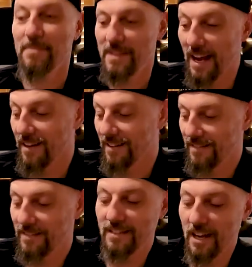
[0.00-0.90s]
Yeah,
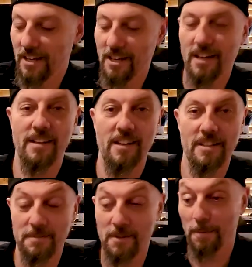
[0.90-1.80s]
now you're talking
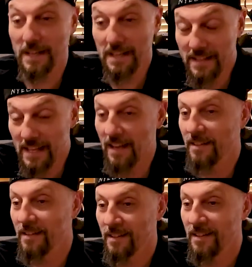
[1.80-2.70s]
custom code. But even then,